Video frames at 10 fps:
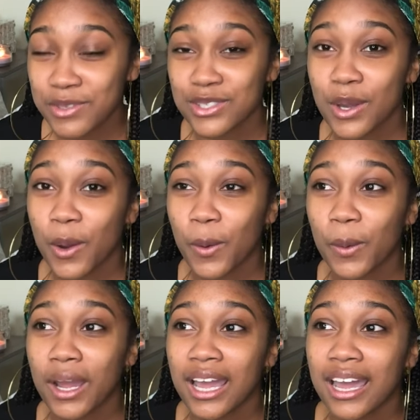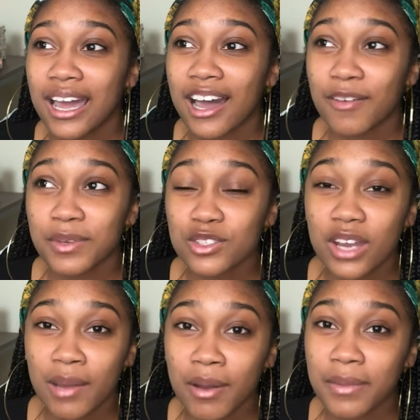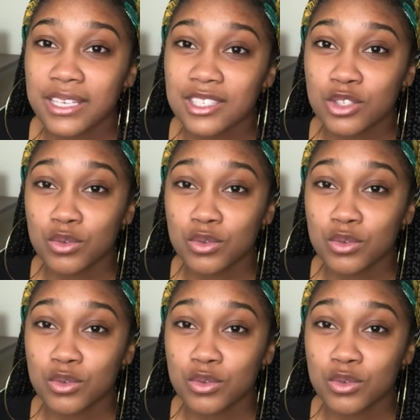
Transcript: So I've been trying my best